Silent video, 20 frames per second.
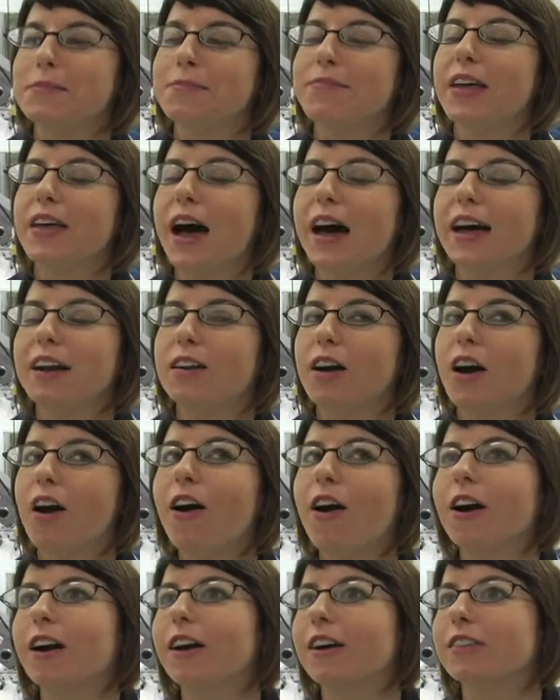That
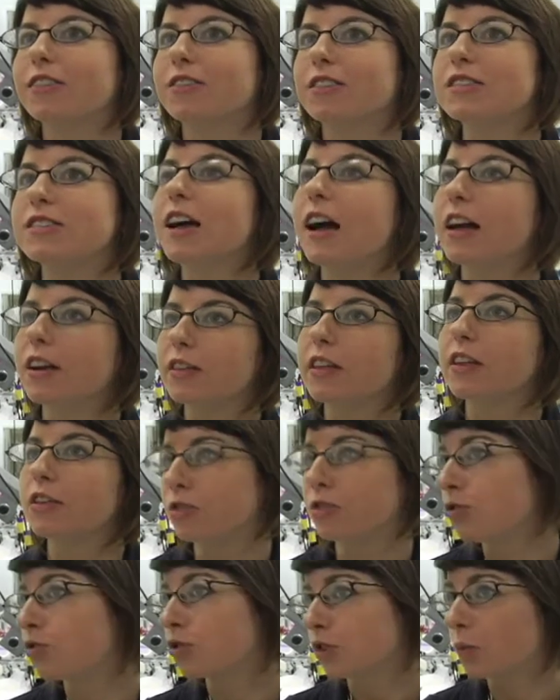our designer that
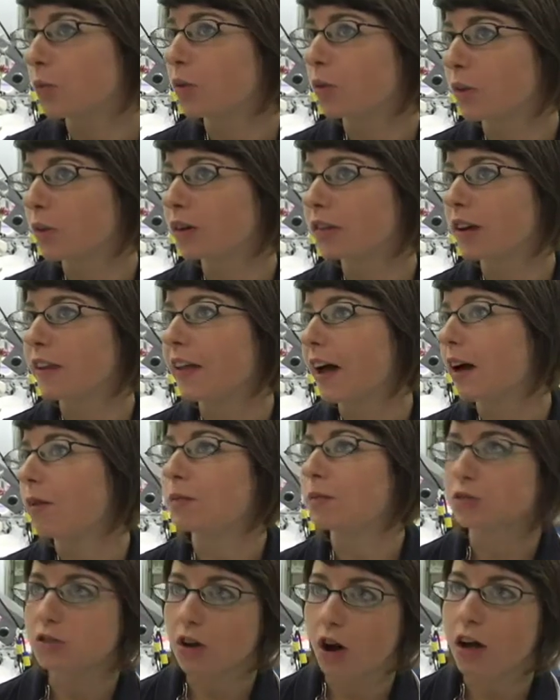usually would have worked on that
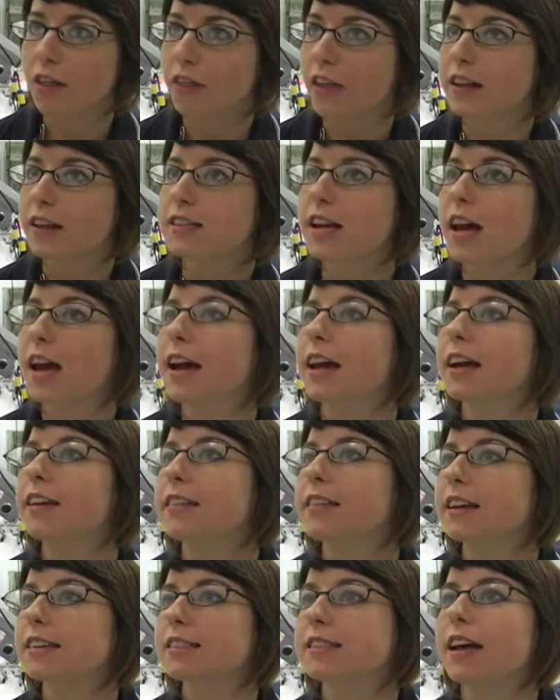was gone that day,
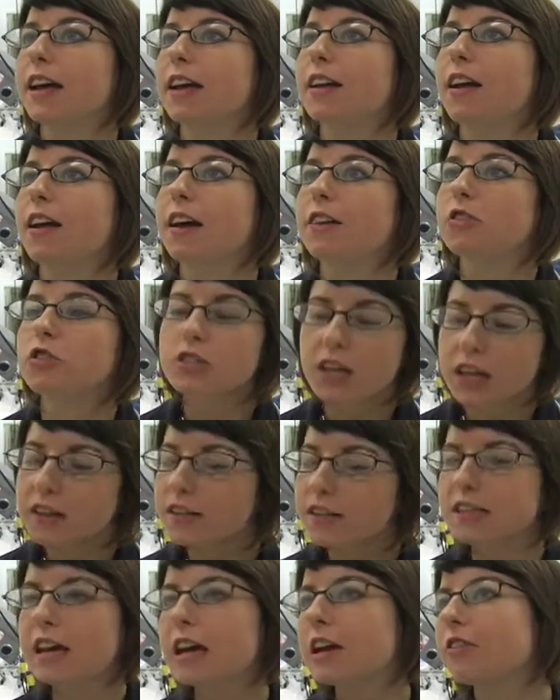and they said, just get
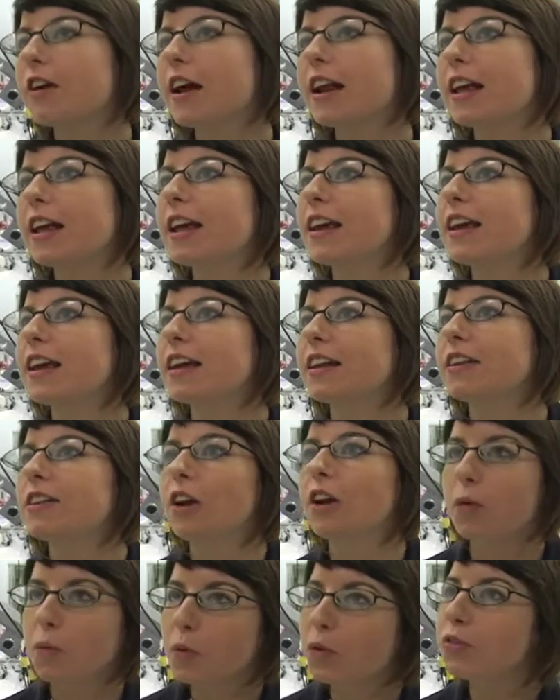this cake ready and
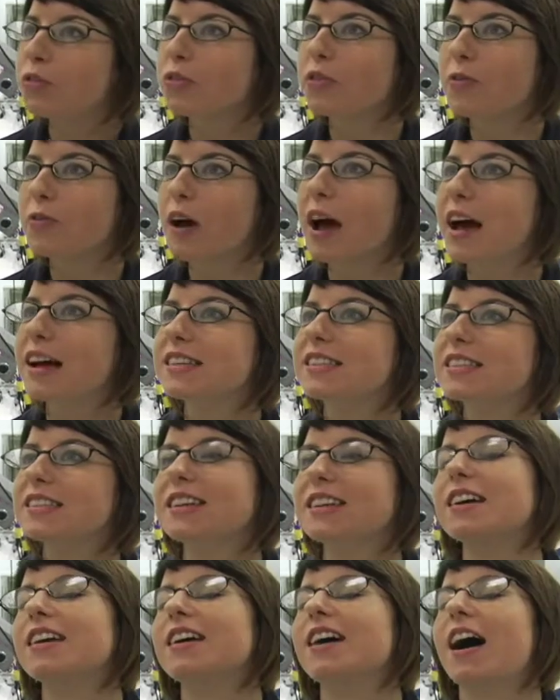we'll do the
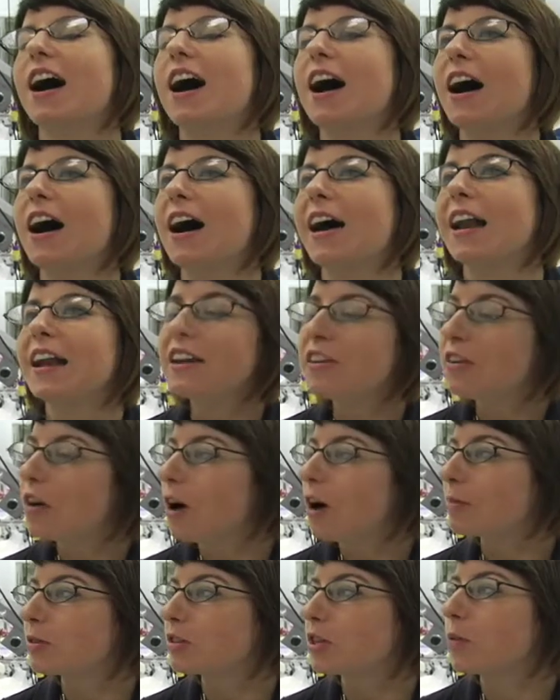rest. And I didn't know
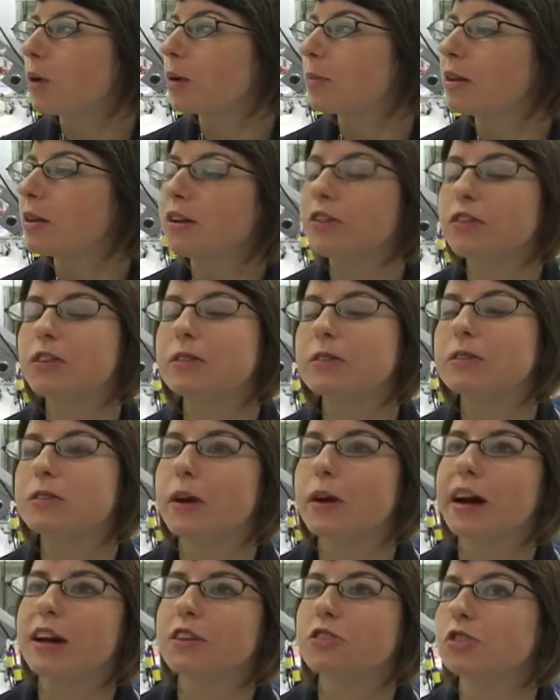how much they wanted me to do,
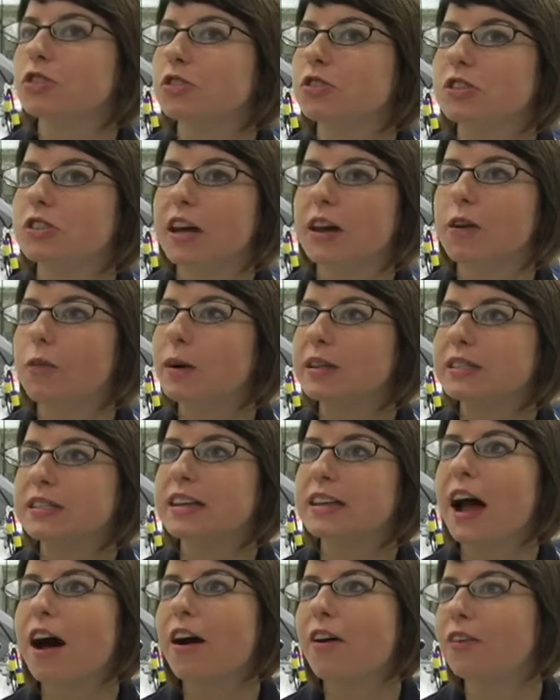so I actually just kind of went to
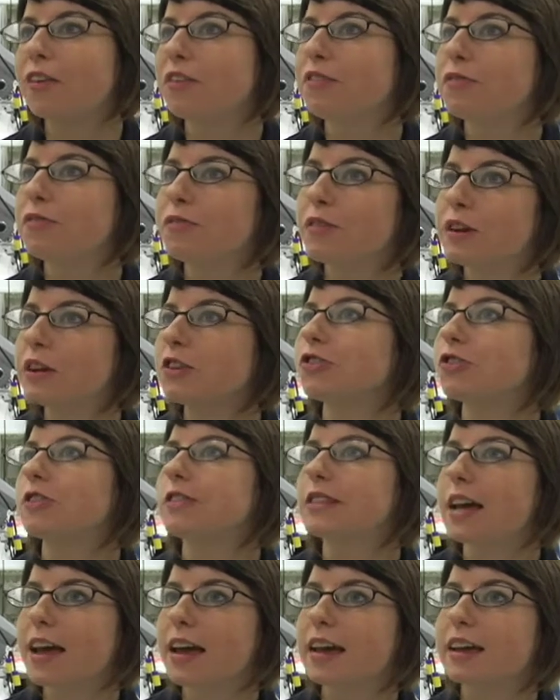town and finished the
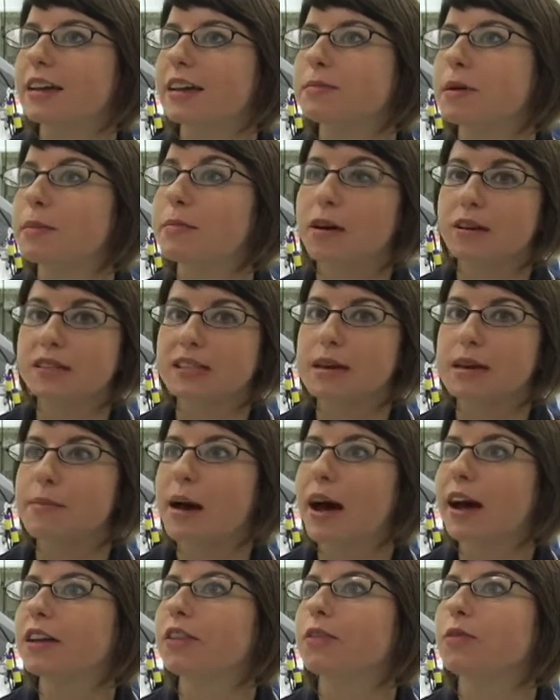tank, and my boss came
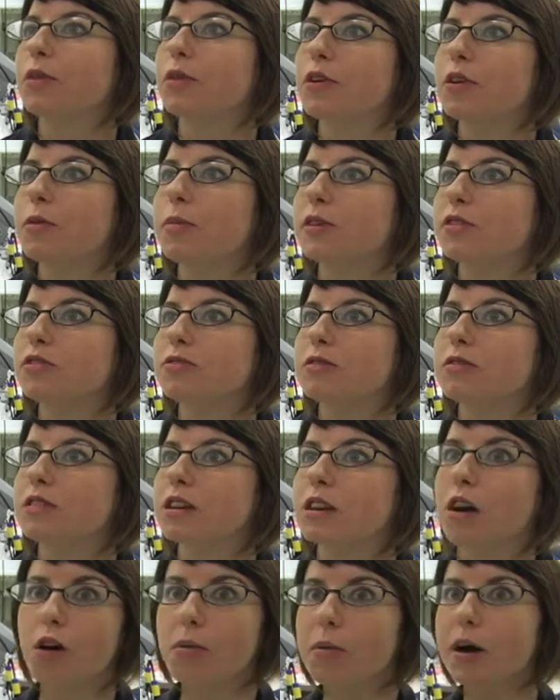back in the room and she was
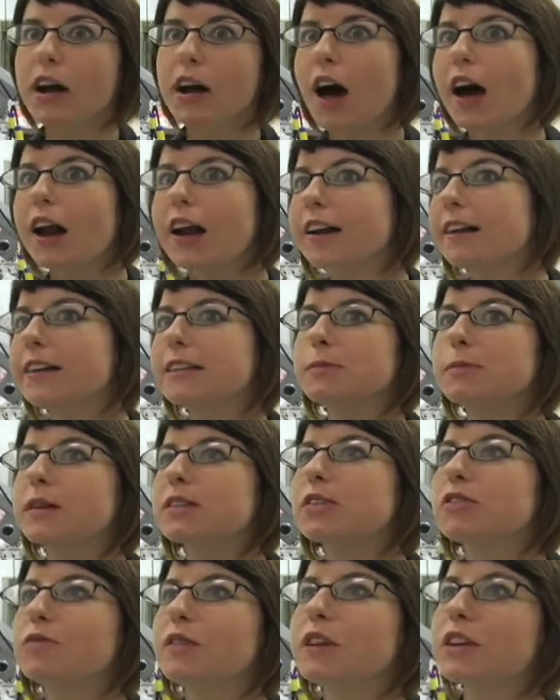like, oh my god, I didn't expect
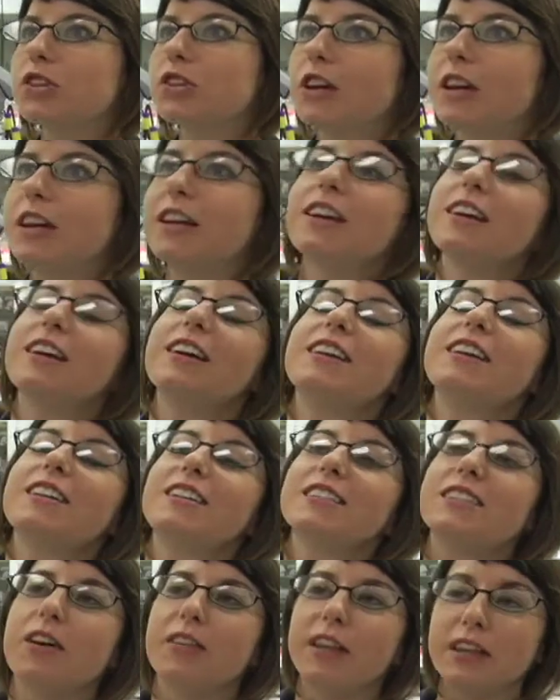you to finish it.
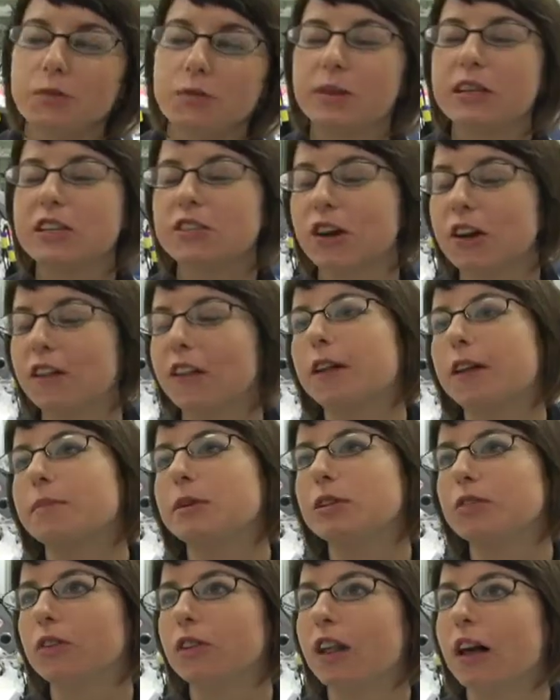So that's when they started letting me
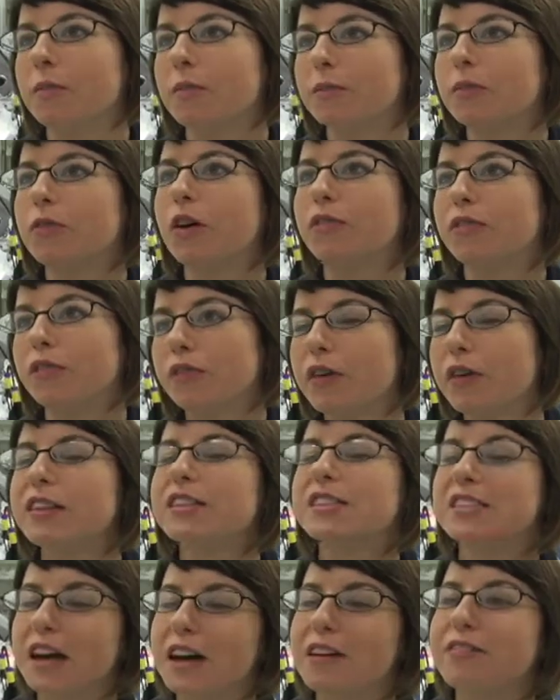do a lot of the
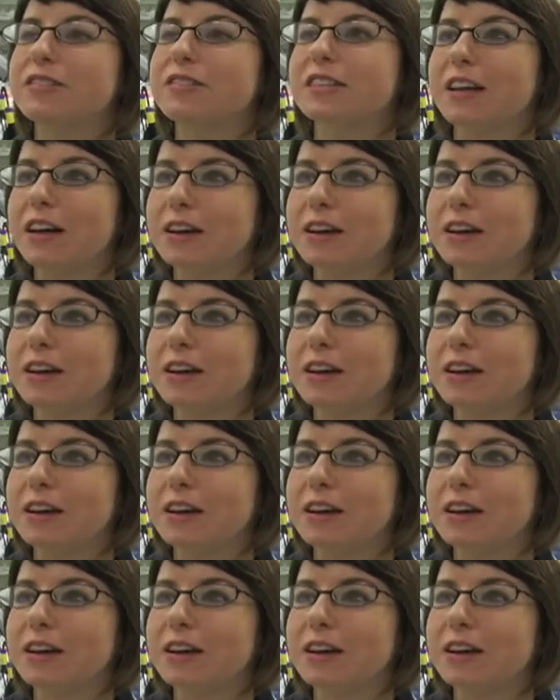fun stuff. So